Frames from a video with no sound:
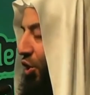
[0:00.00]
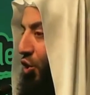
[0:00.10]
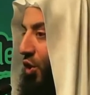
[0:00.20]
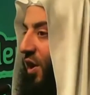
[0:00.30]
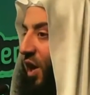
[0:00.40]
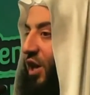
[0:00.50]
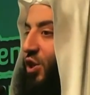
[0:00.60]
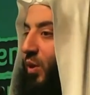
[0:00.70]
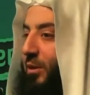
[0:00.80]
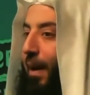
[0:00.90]
Your
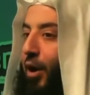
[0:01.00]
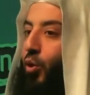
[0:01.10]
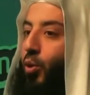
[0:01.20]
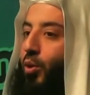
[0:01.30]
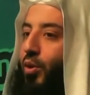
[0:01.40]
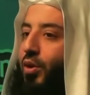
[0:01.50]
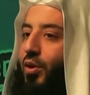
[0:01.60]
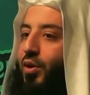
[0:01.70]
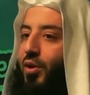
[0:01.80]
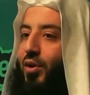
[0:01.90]
knees would buckle.
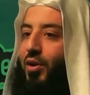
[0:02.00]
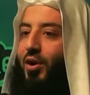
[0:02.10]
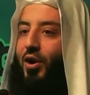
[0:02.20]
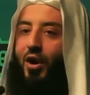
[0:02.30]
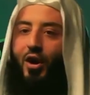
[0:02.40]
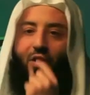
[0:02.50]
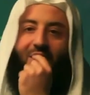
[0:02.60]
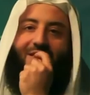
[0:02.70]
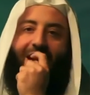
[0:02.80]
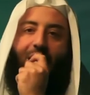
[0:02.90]

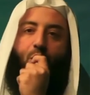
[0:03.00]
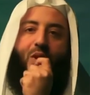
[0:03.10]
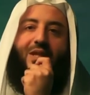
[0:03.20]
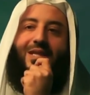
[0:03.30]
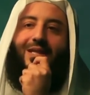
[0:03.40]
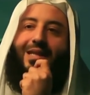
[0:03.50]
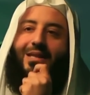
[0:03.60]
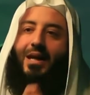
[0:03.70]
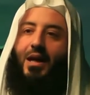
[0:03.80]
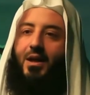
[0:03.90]
Your tongue would
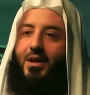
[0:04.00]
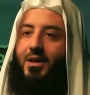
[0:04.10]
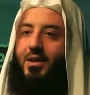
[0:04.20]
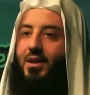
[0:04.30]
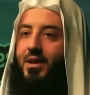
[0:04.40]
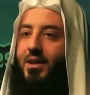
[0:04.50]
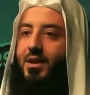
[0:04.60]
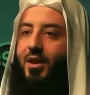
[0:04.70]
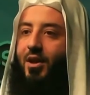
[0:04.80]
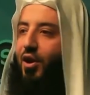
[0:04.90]
stutter.
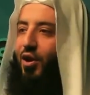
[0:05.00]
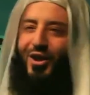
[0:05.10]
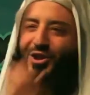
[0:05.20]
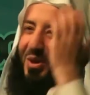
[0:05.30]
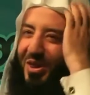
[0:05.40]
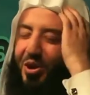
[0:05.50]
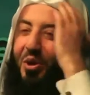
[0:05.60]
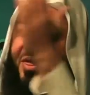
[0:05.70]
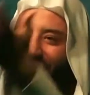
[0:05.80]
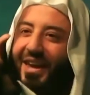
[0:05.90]
Because
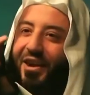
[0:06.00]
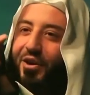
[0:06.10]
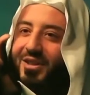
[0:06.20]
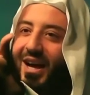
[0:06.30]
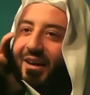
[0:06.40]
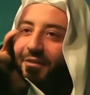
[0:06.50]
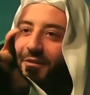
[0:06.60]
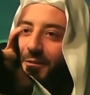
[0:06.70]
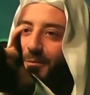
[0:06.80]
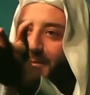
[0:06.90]
you think you're
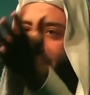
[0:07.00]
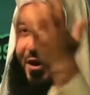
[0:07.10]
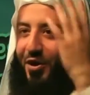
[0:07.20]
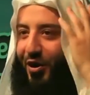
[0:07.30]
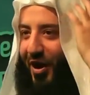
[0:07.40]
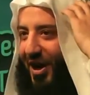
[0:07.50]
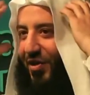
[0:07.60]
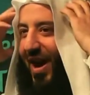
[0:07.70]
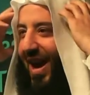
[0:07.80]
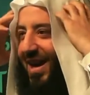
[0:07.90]
tough. You know, in
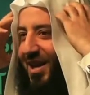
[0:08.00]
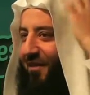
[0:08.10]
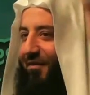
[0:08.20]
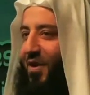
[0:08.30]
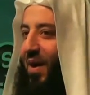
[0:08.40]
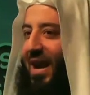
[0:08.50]
your head, everyone